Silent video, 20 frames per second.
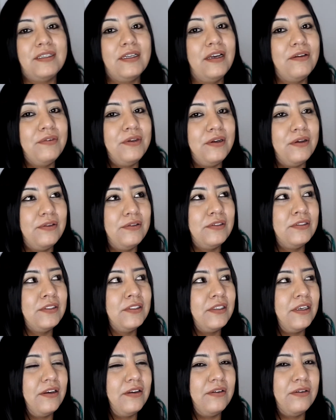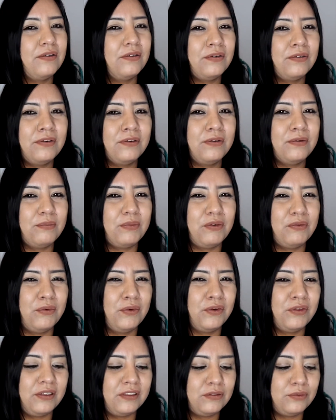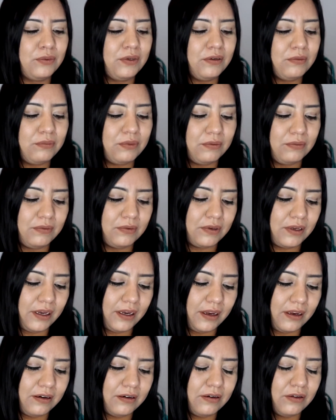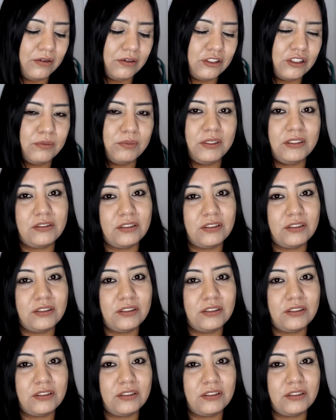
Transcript: have another scale before this one I had another shipping